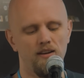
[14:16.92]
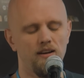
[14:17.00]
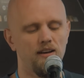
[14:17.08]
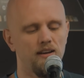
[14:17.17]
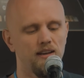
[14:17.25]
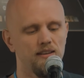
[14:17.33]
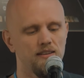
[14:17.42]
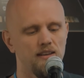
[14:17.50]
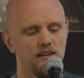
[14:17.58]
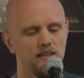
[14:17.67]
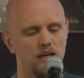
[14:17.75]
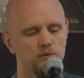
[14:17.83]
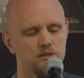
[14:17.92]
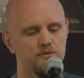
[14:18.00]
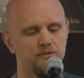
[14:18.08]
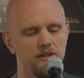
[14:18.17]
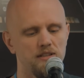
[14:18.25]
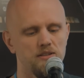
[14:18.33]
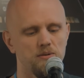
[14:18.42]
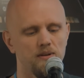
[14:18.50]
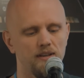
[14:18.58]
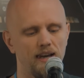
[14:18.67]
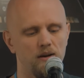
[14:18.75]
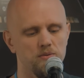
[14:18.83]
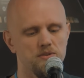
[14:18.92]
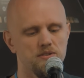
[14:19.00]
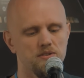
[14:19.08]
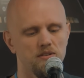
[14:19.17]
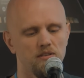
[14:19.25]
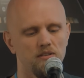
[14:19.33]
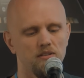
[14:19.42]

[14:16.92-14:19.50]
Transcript: And then I was free to announce